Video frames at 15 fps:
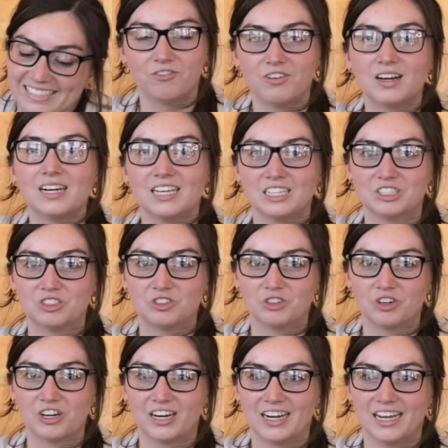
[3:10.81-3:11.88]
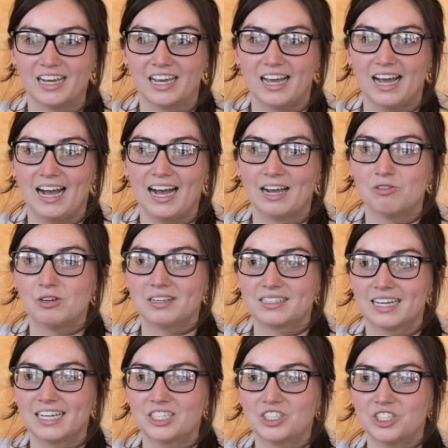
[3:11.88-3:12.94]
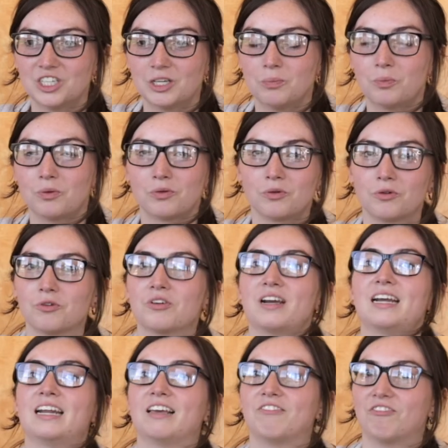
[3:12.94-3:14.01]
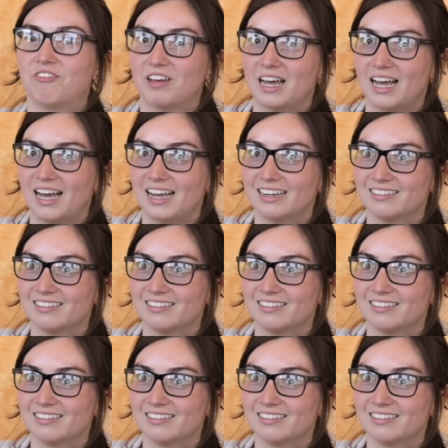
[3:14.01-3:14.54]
Funny story, I was actually pretty fat.